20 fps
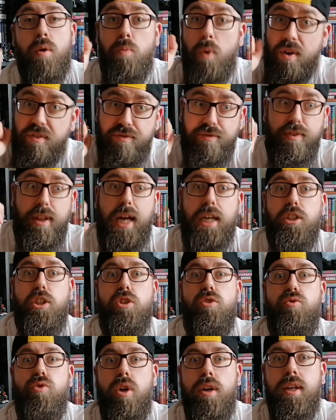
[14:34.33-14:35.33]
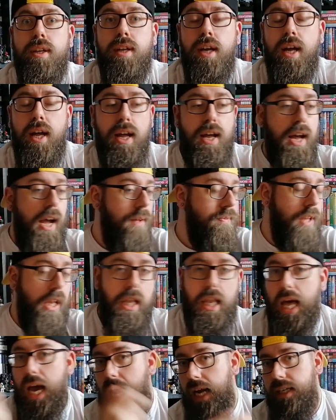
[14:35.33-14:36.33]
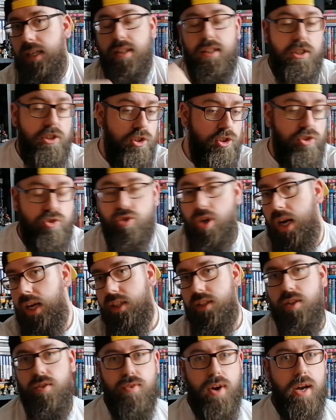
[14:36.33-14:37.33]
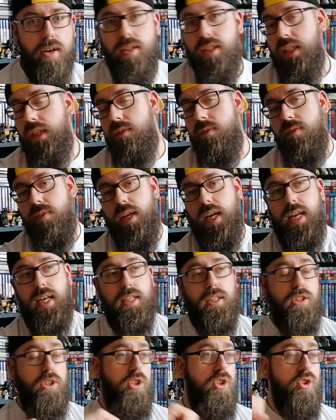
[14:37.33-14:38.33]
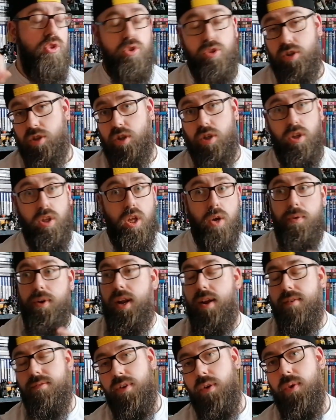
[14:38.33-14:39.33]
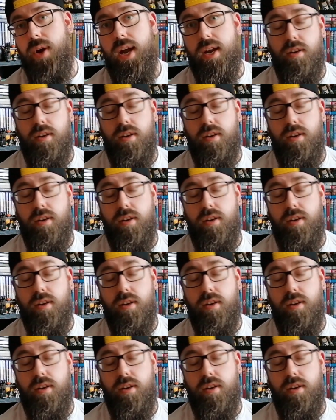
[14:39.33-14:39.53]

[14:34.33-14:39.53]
where Flash is running, and the lightning that strikes around him is just glowing everywhere,